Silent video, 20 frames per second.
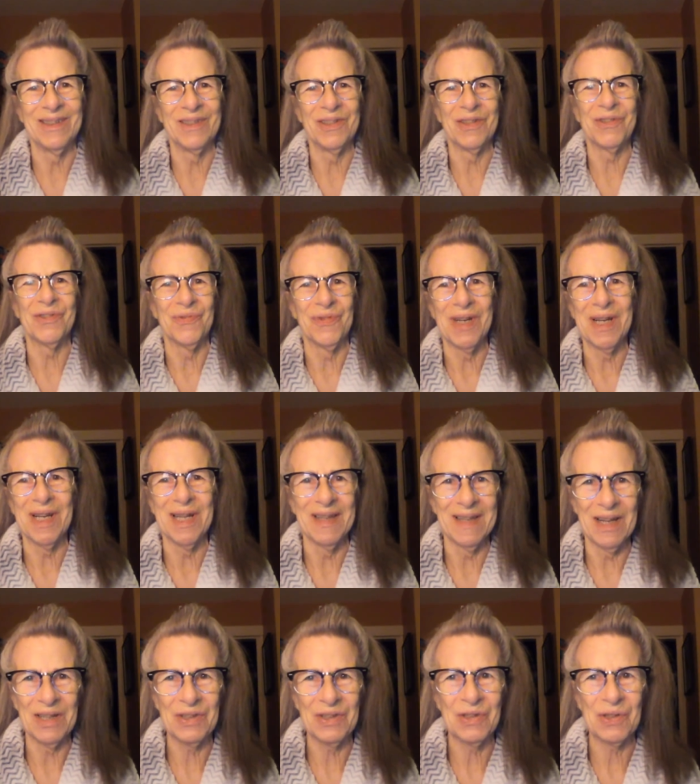you're just reading
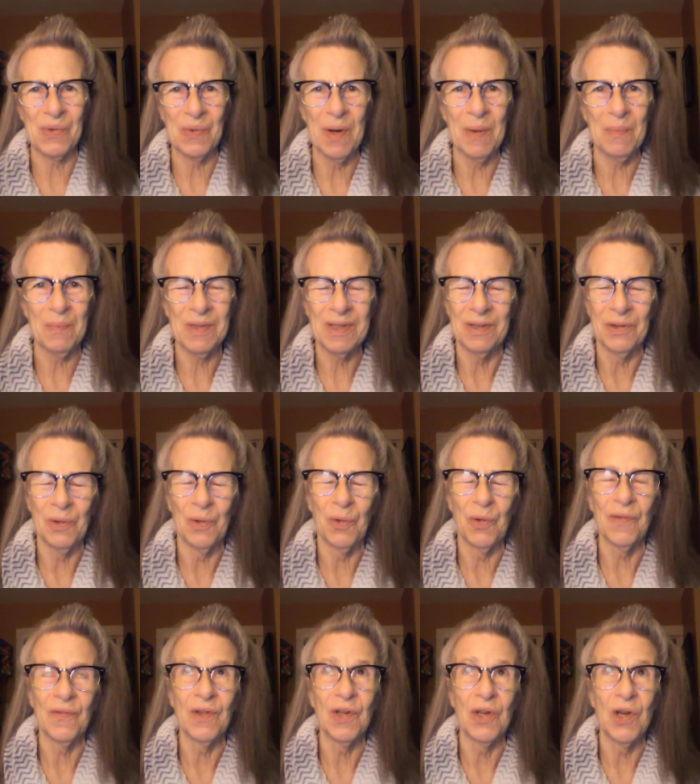that script you
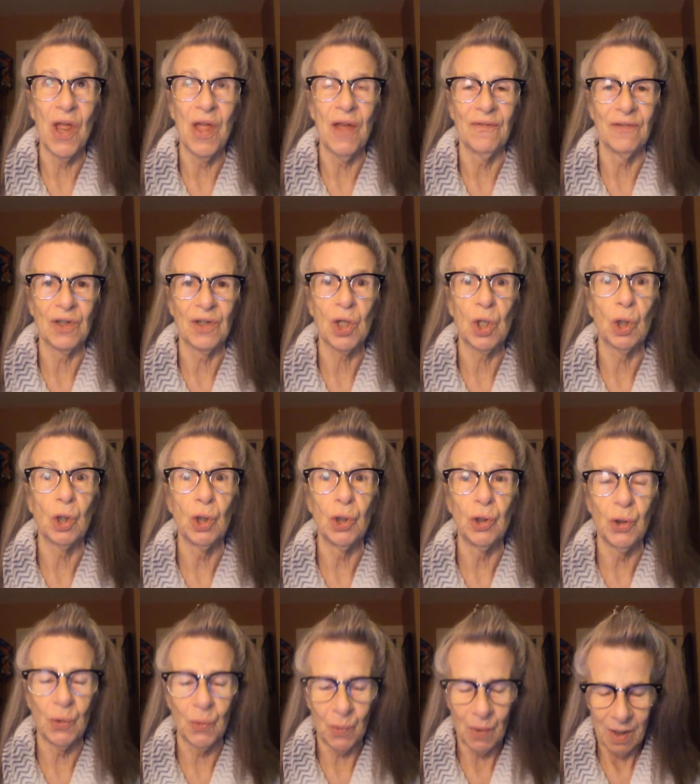don't even have a
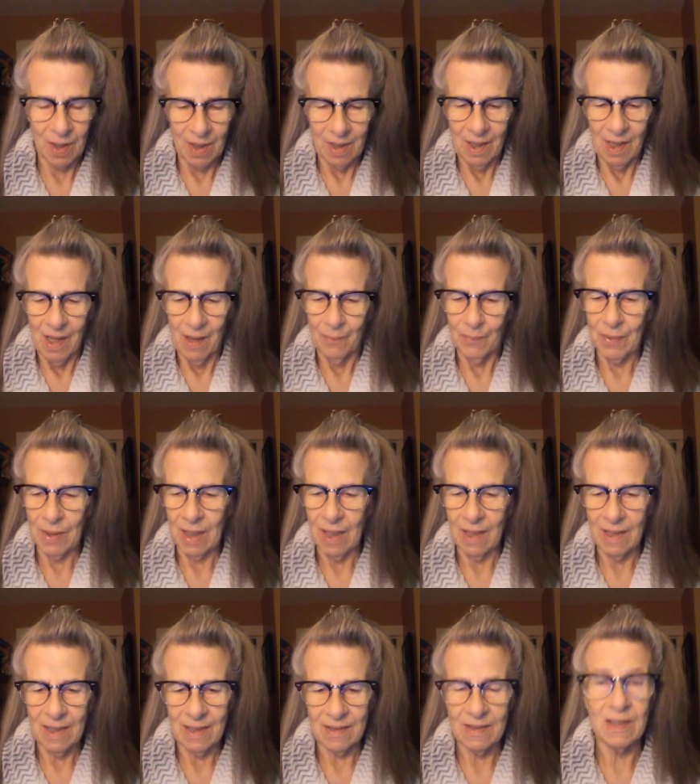clue but
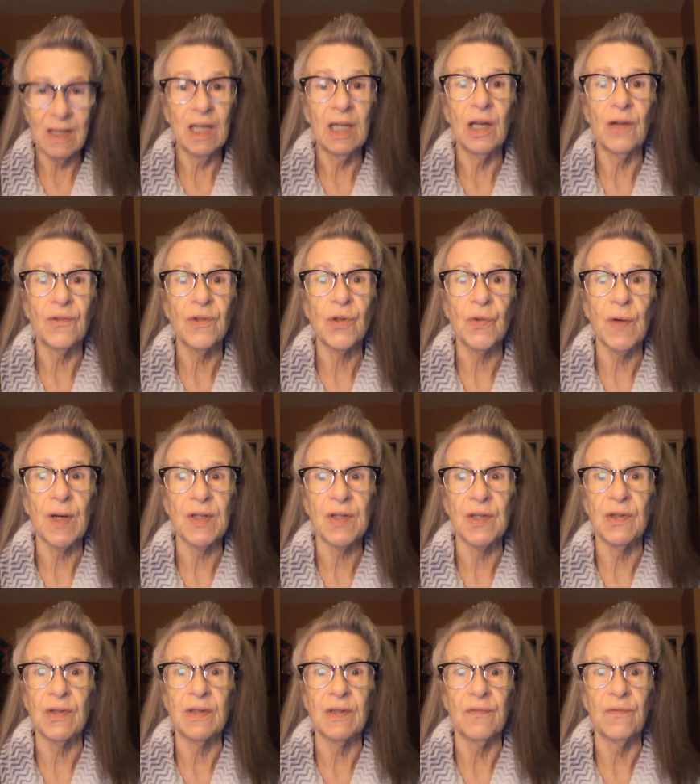i guess they have
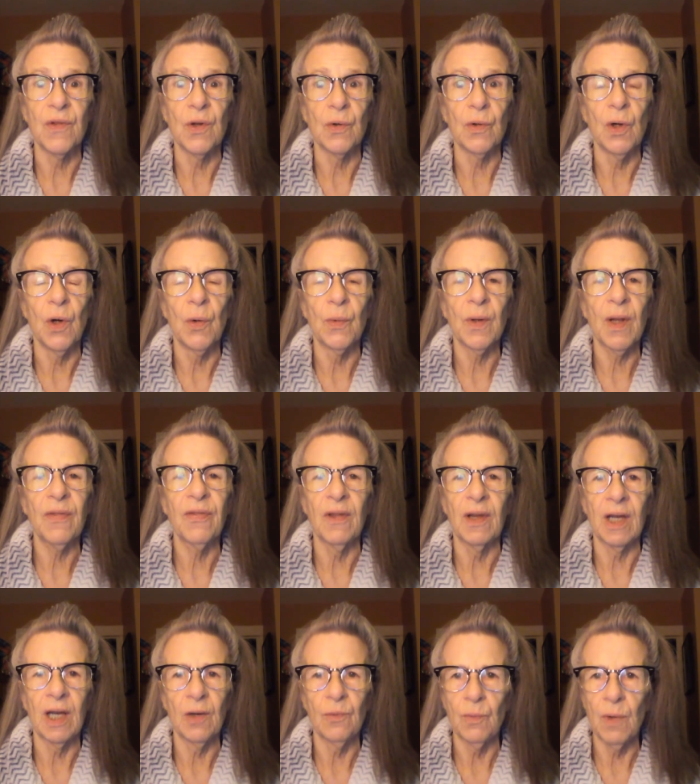stresses of their own i
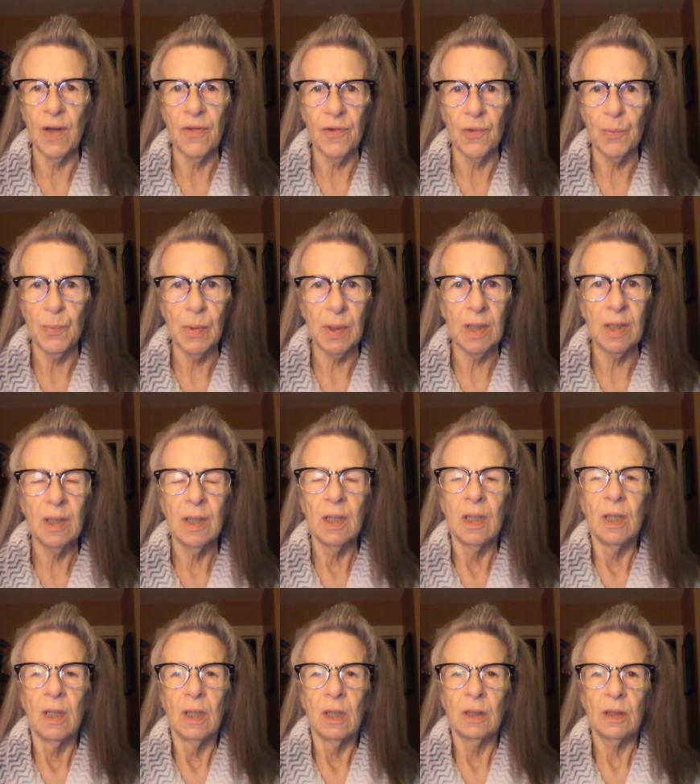think i'd rather be
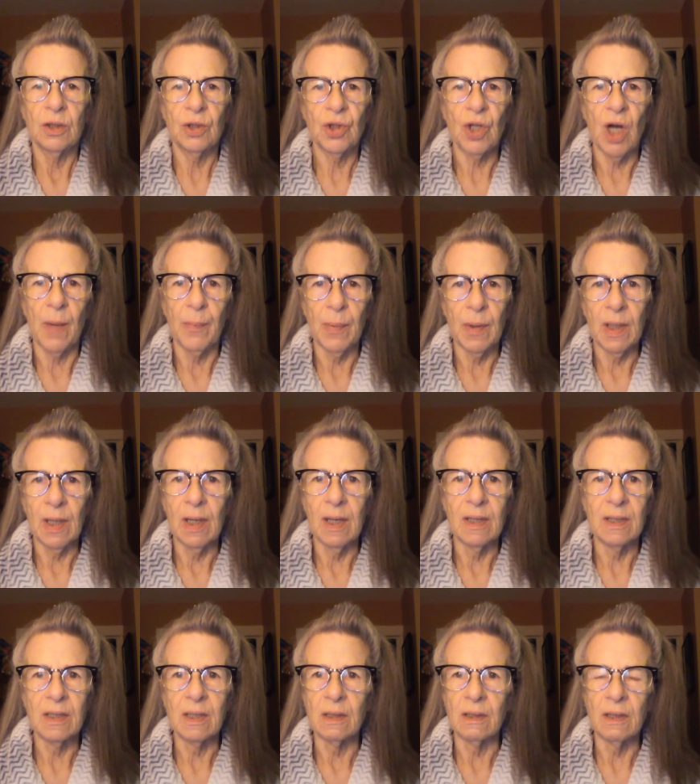shopping
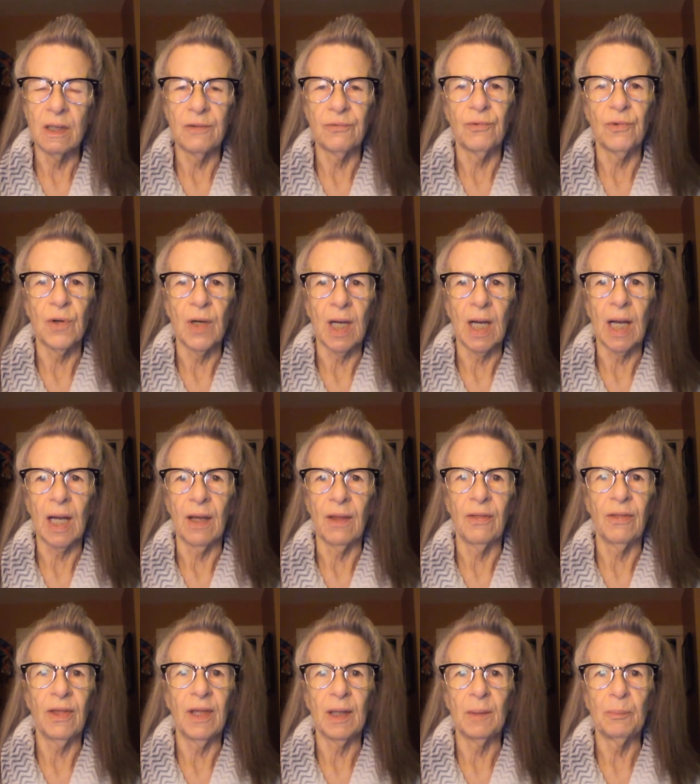and delivering
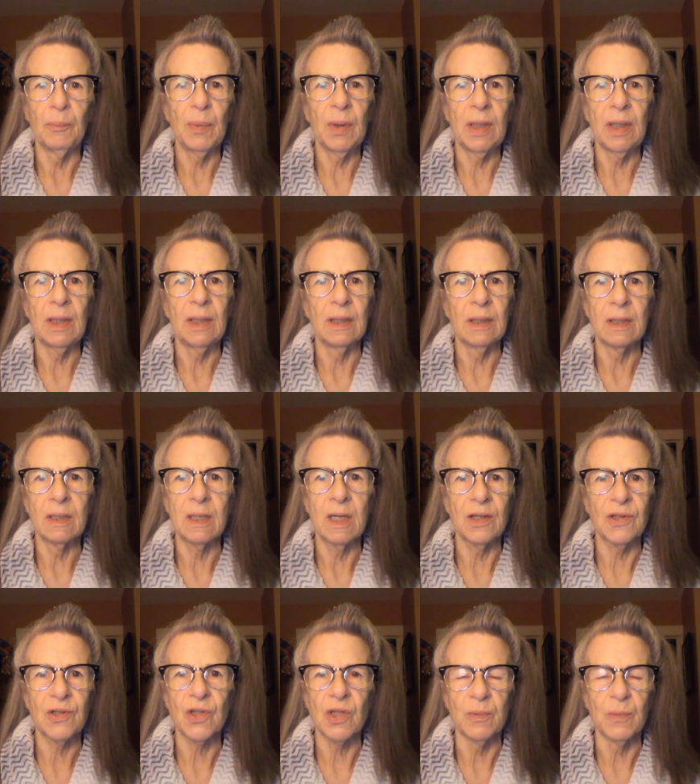than be in
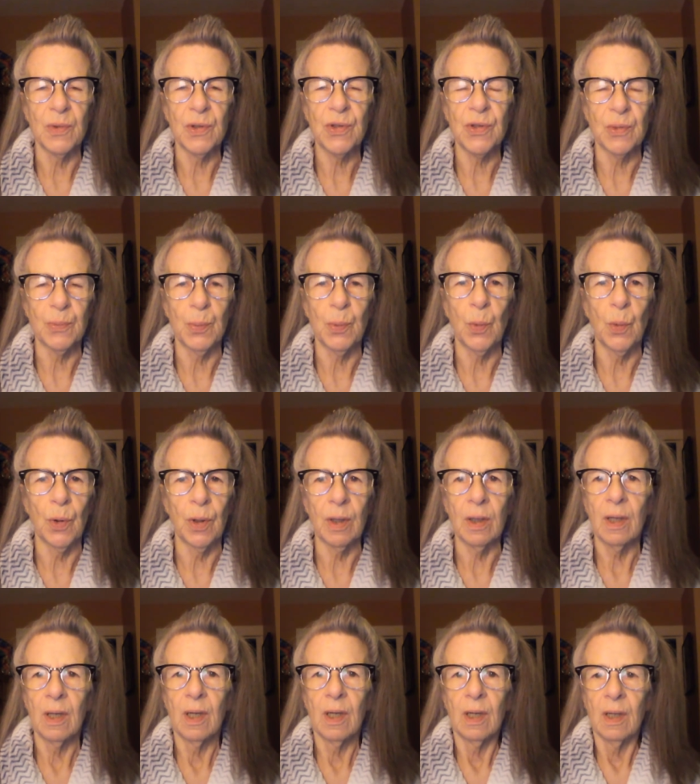customer
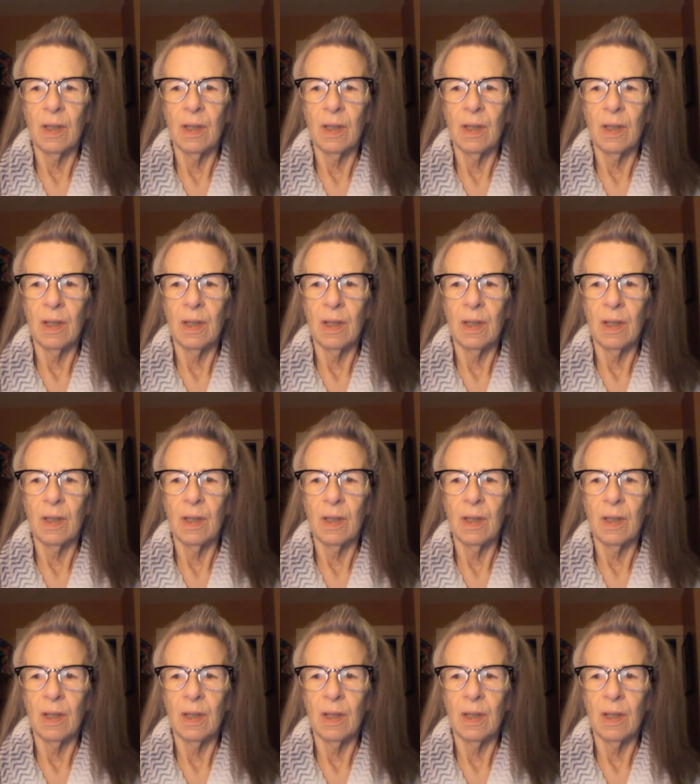support